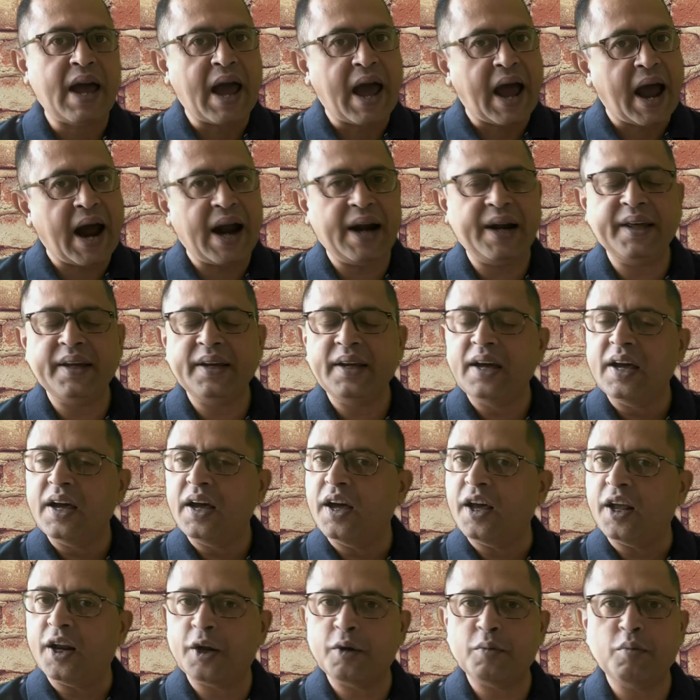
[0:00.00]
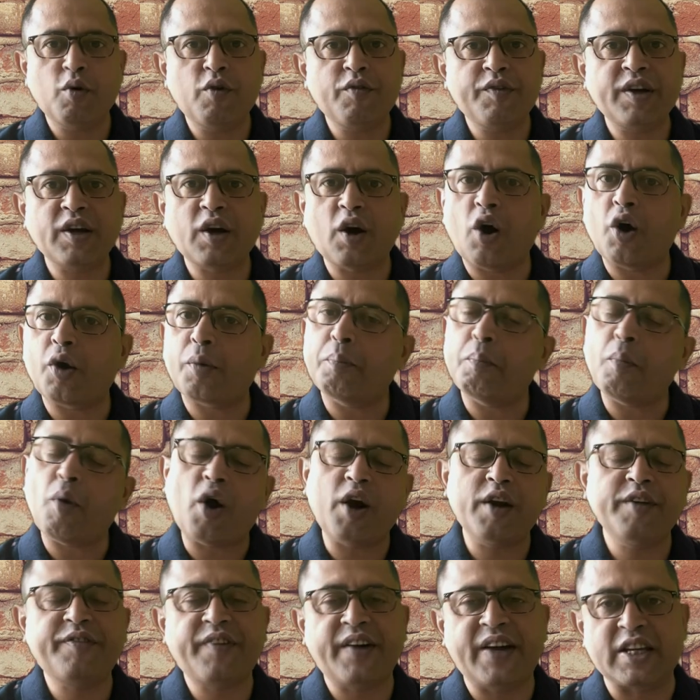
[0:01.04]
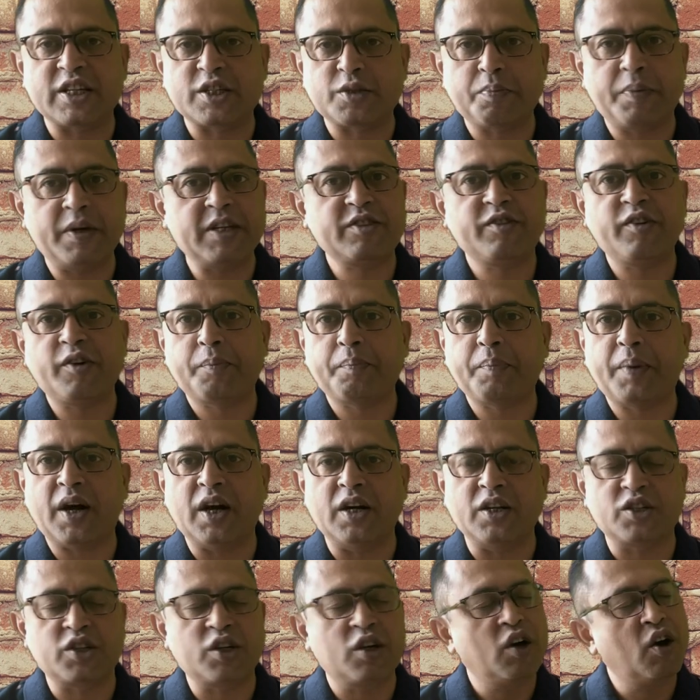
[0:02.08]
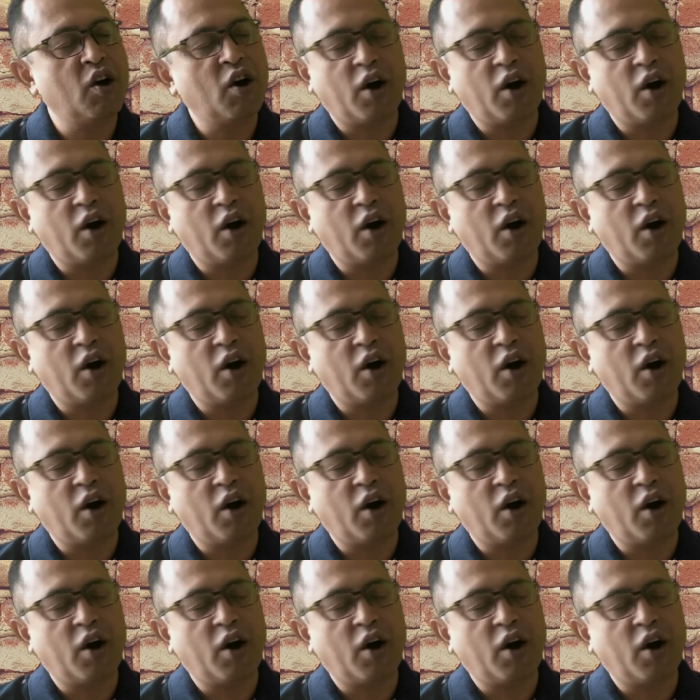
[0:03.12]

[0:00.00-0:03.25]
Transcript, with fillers: adding, removing, or modifying specific parts